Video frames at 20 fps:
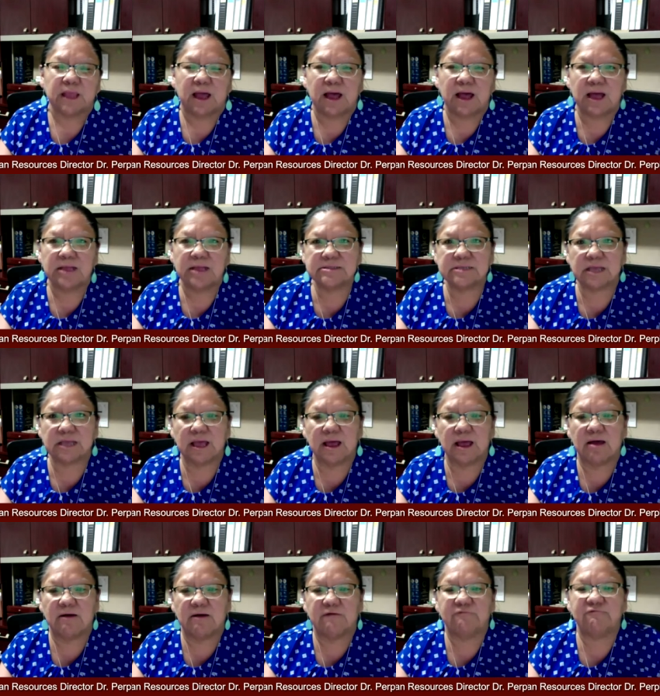
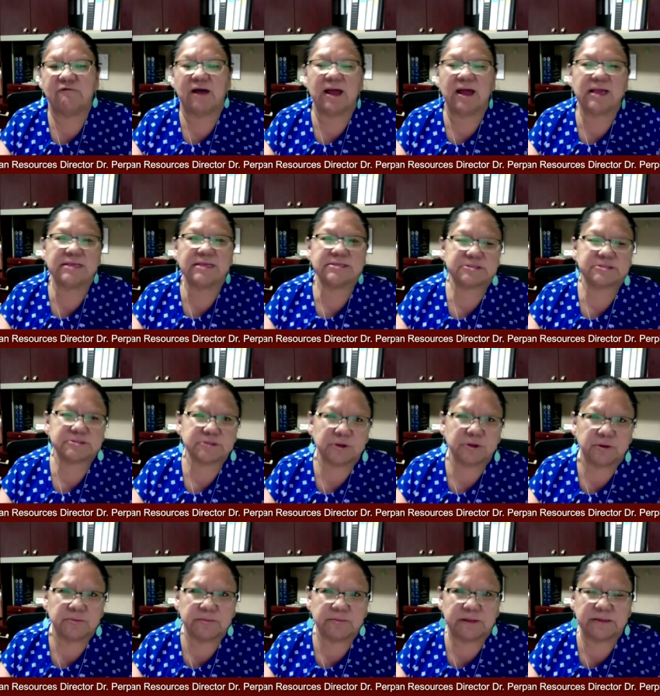Pfizer
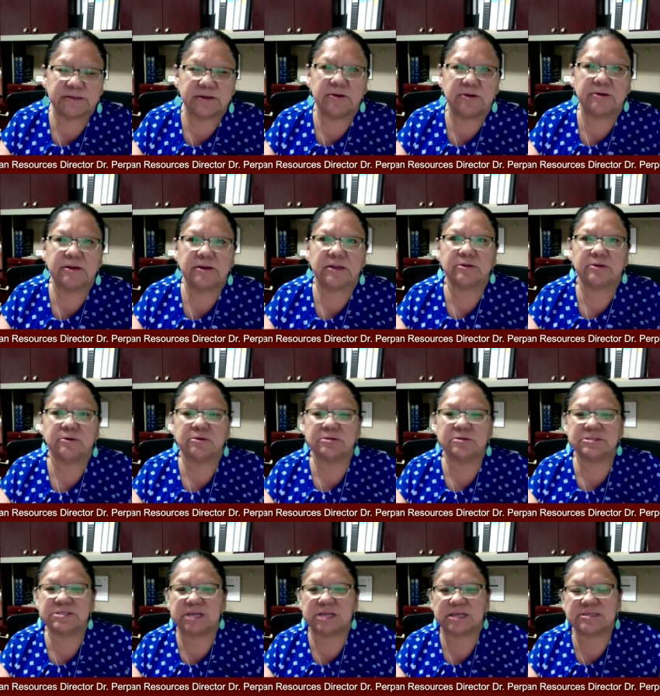do Moderna
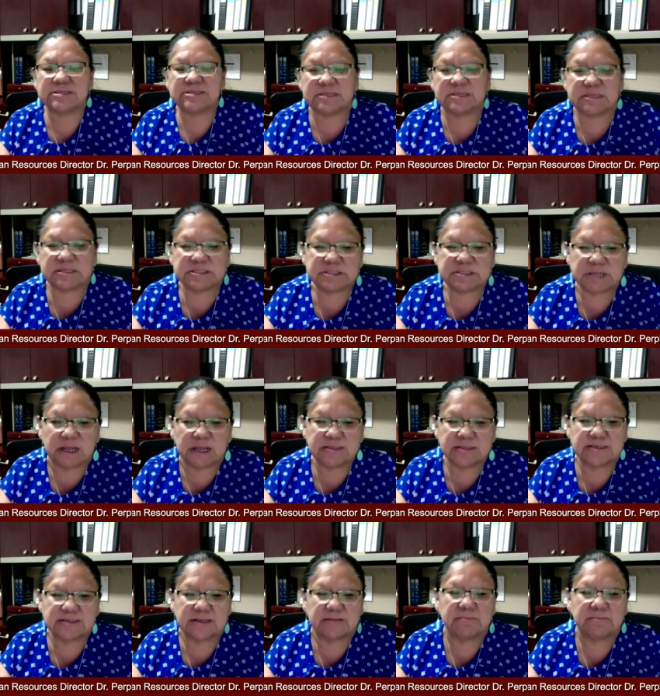do Johnson and
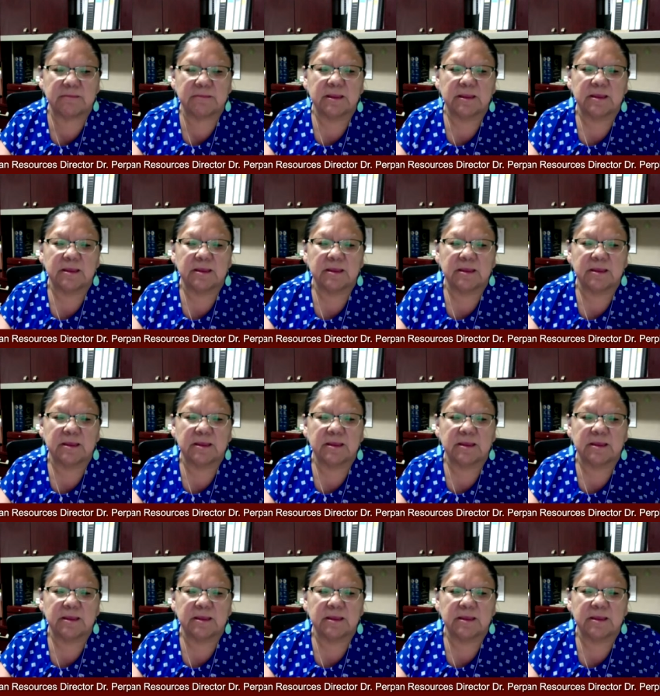Johnson.